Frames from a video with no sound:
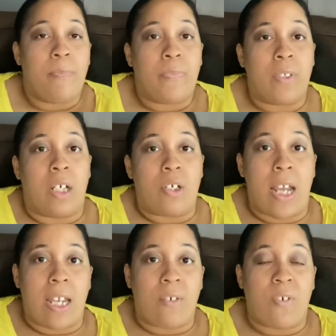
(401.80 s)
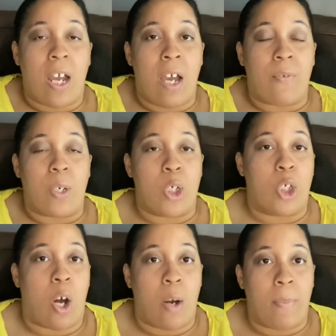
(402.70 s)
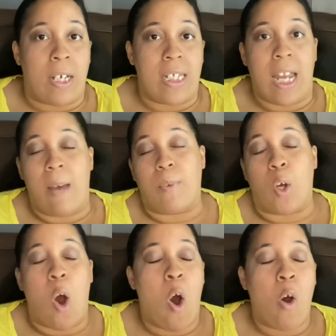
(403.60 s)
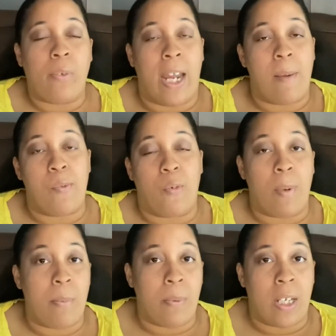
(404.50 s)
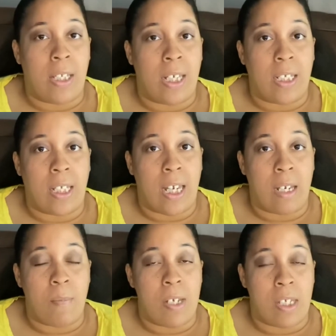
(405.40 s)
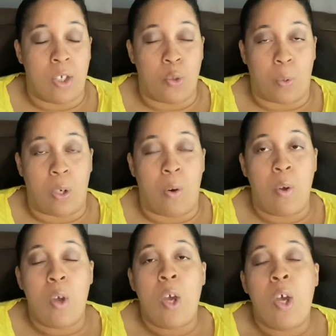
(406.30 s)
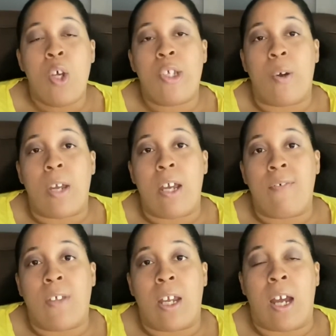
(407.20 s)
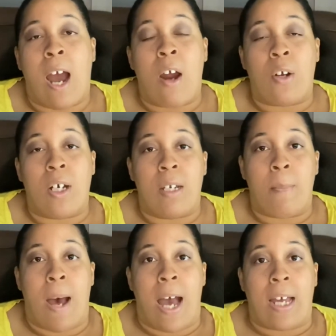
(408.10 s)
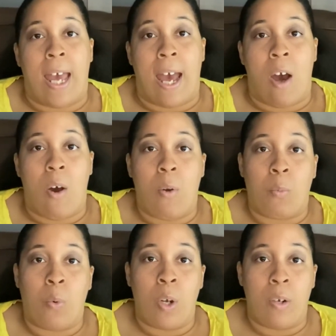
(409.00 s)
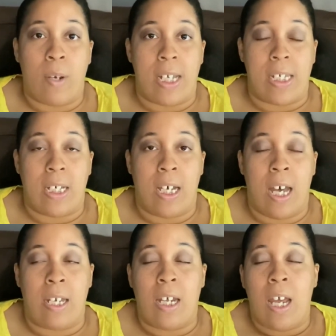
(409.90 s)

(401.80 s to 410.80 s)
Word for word: They're taking forever to start because they have to call names for people that think that they can miss the drill. So if they are going to mock how Royal has done,